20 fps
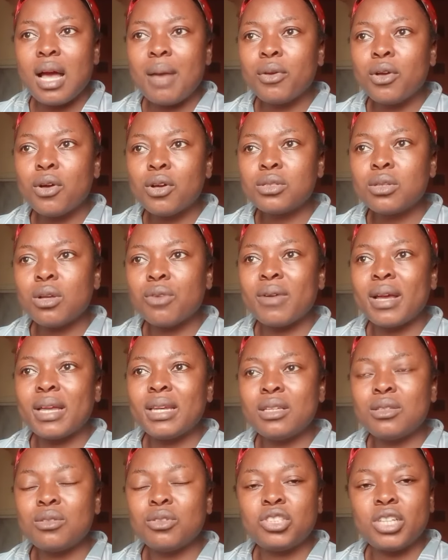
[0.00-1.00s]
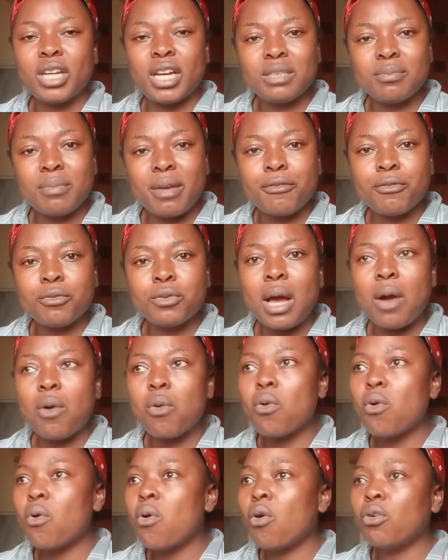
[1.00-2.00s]
And because of I need to charge my phone,
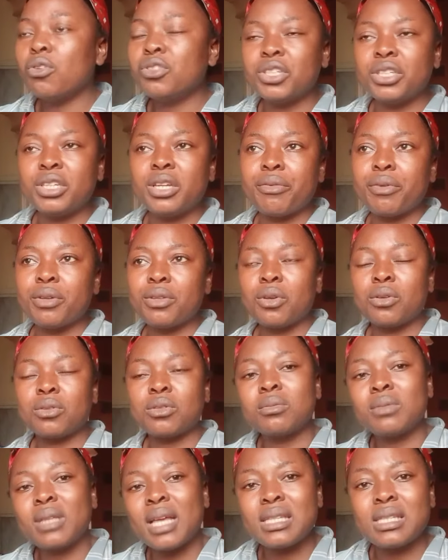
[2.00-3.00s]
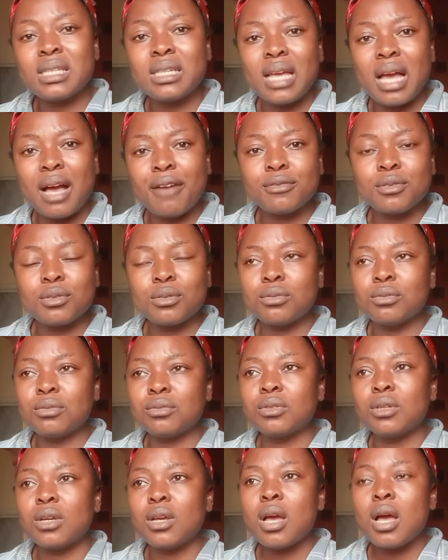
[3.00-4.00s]
I'll go on generator. Sometimes in the
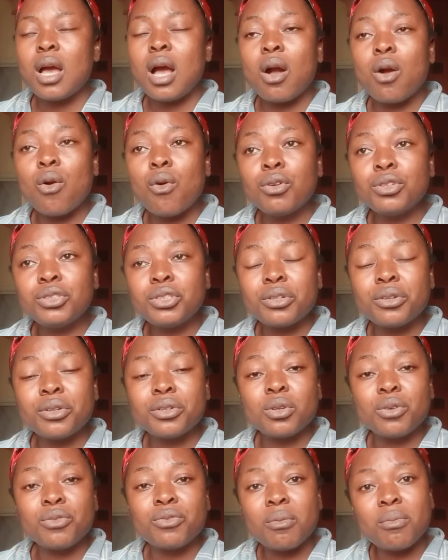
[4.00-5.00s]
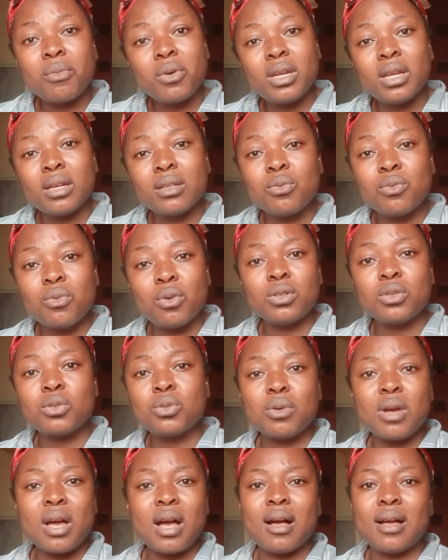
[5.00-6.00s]
afternoon, I'll go on generator for more than
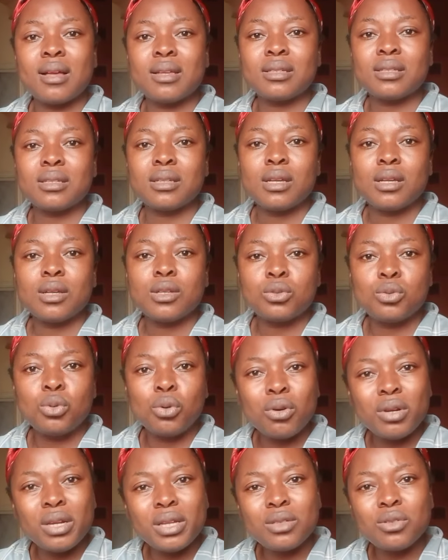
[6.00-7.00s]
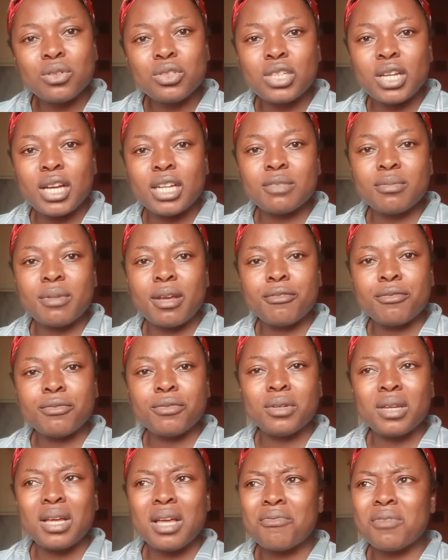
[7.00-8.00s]
1-2 hours only to charge my
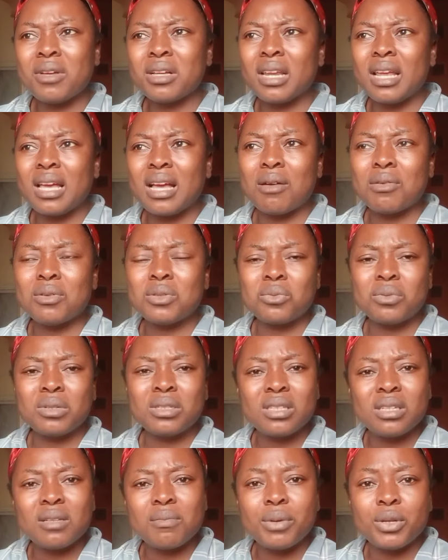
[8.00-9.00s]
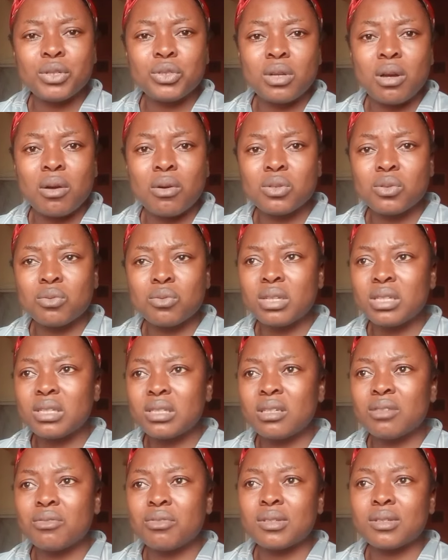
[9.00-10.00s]
phone. I felt like I was wasting petrol, I was
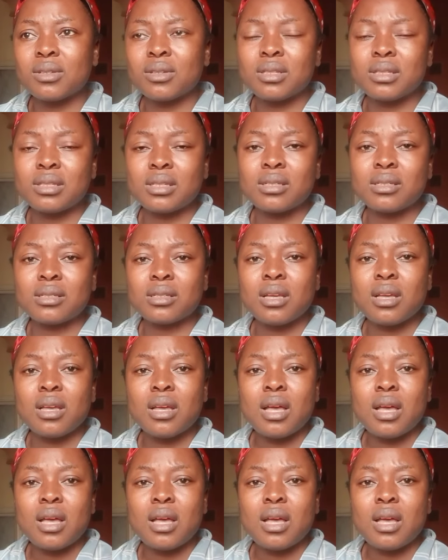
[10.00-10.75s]
wasting resources.